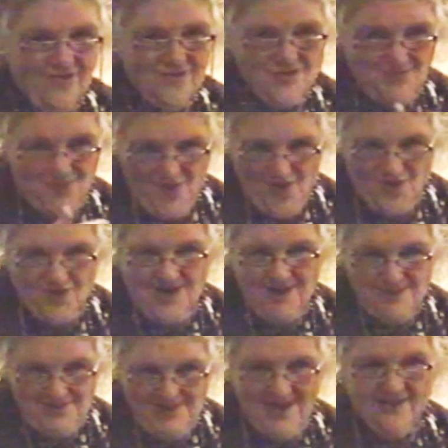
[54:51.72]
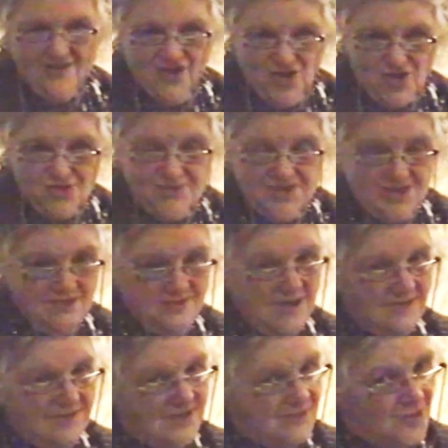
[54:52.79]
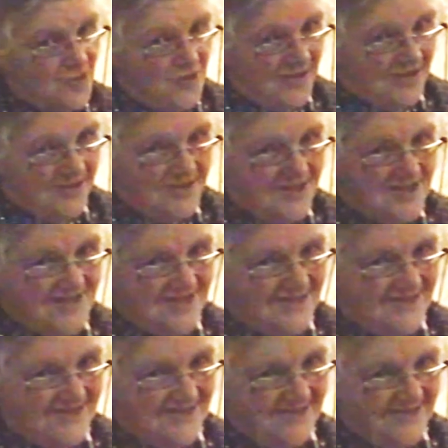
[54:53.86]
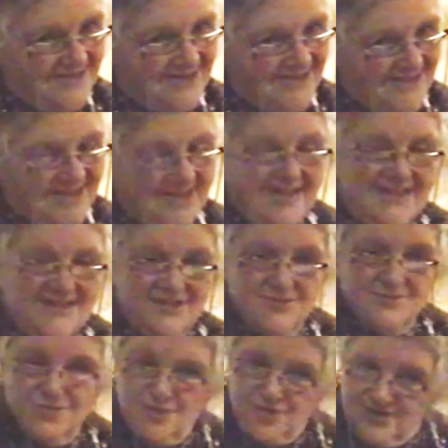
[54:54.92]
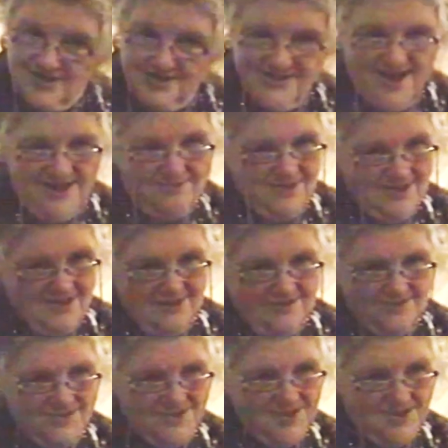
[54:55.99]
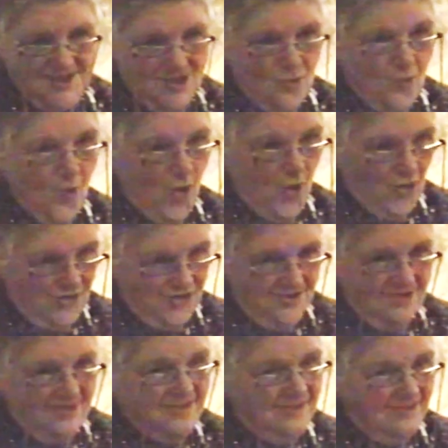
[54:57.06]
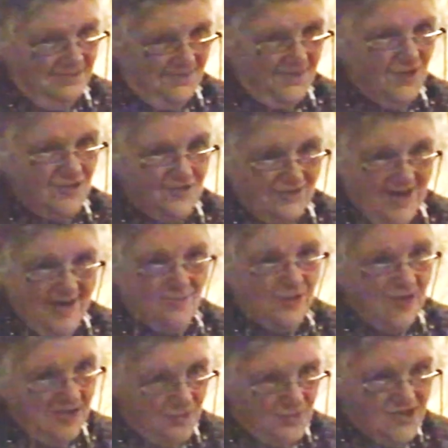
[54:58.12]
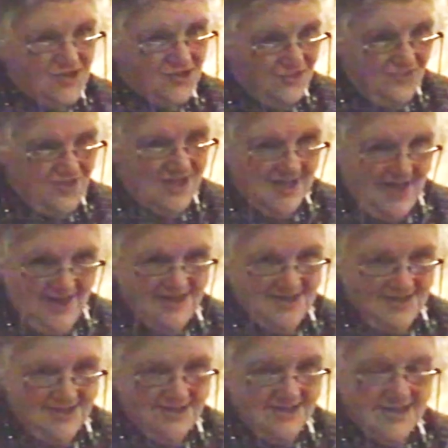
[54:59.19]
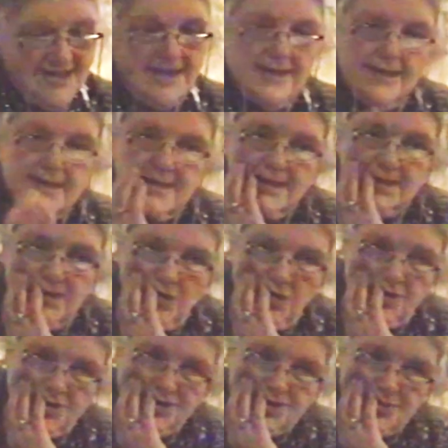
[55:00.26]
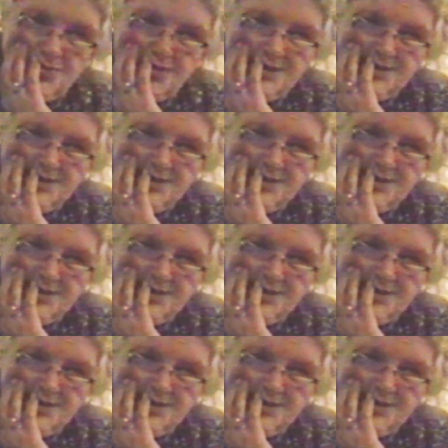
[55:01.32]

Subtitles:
of the programme about the hospice, and maybe the booklet. And the booklet then becomes the award programme. scrutinise it in order to